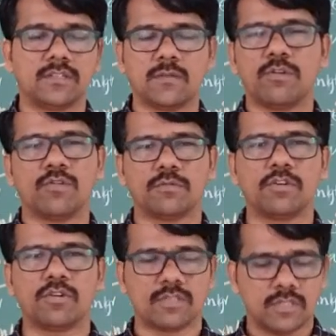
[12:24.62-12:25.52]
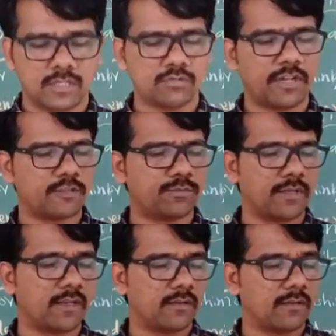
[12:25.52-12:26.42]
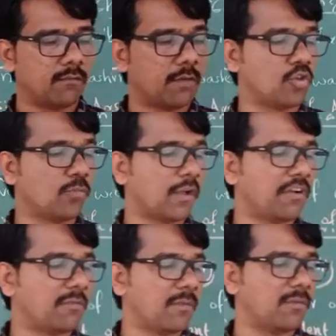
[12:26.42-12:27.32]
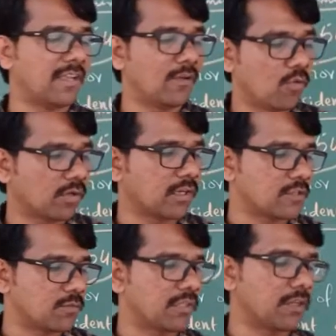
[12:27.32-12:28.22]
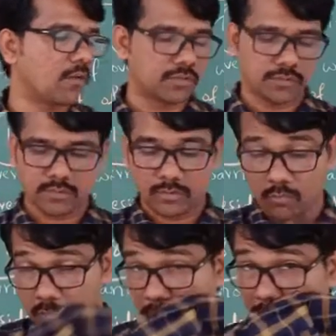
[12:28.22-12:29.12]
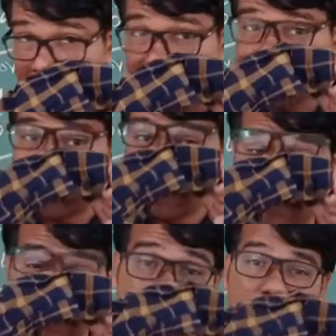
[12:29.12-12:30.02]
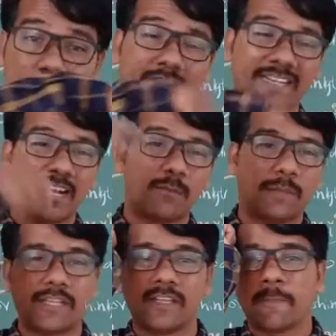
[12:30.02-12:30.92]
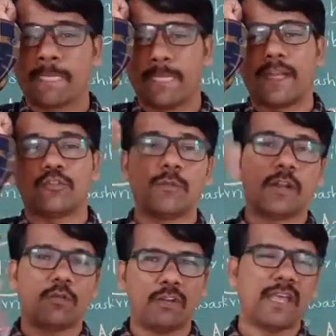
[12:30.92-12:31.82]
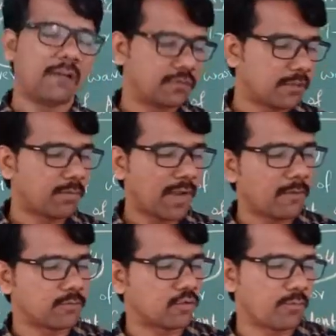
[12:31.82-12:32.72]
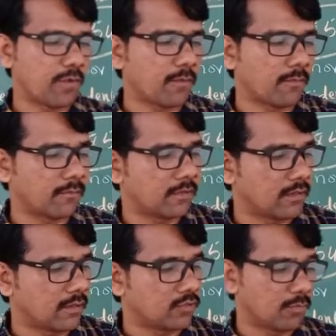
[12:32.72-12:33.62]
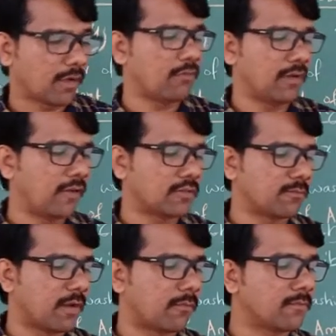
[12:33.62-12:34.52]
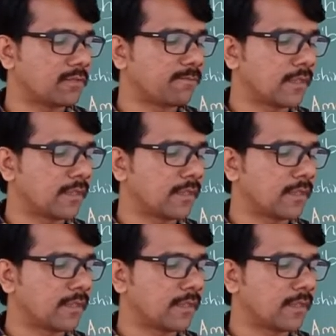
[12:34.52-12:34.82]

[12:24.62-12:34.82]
some doubts because today is fair, but tomorrow it may be overcast with the clouds. With my, what it is indirect meaning that tomorrow will have some problems, no problem. Tomorrow will have some problems.